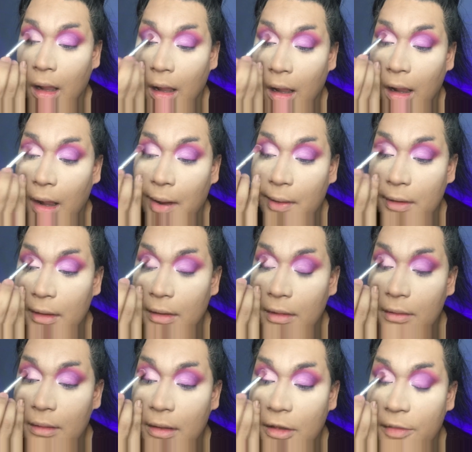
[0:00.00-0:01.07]
I
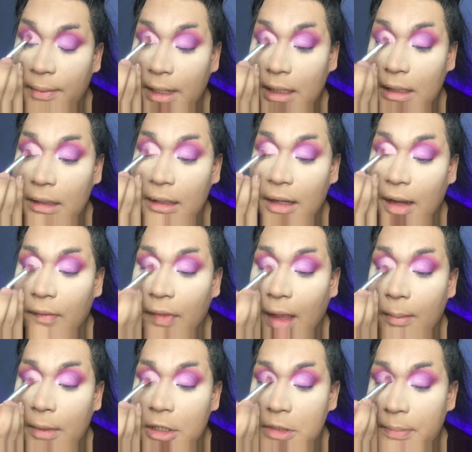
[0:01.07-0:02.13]
wasn't expecting it to have that
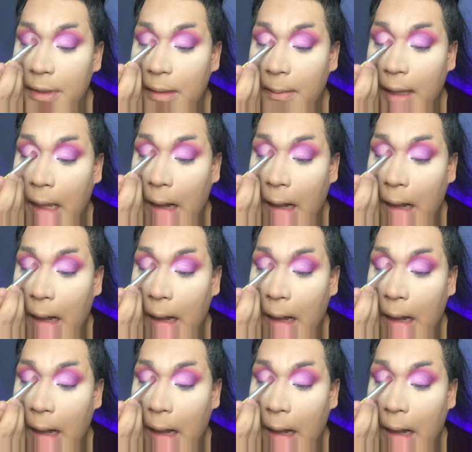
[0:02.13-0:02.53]
much pigment.